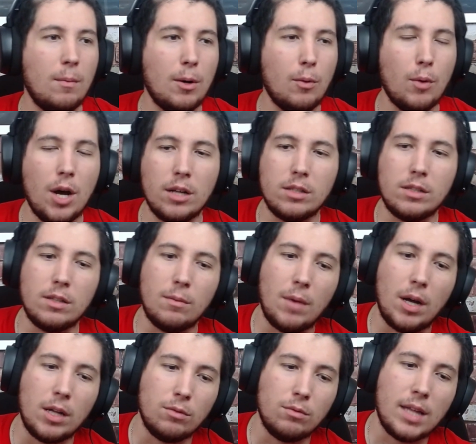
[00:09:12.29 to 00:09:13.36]
my words in the
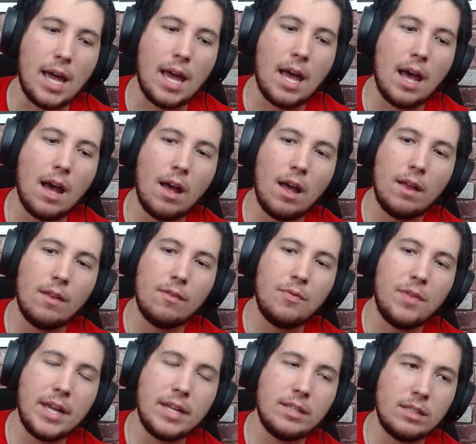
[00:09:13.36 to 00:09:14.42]
muddle there.
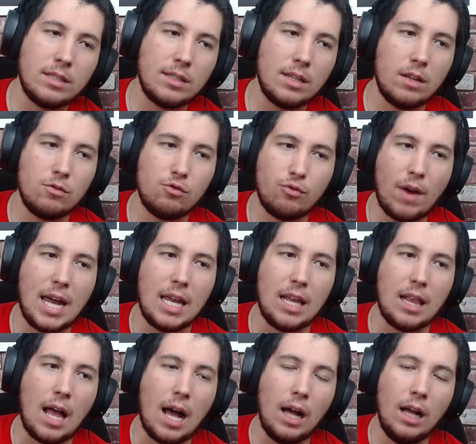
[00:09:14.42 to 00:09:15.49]
This
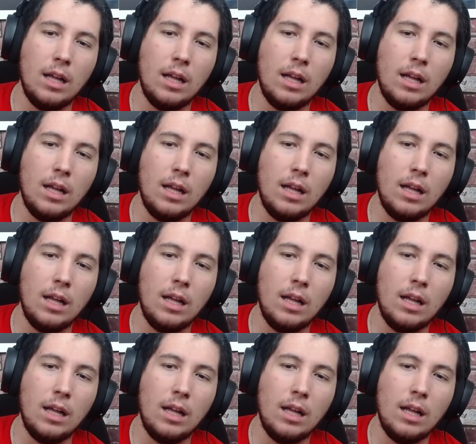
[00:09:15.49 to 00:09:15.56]
trailer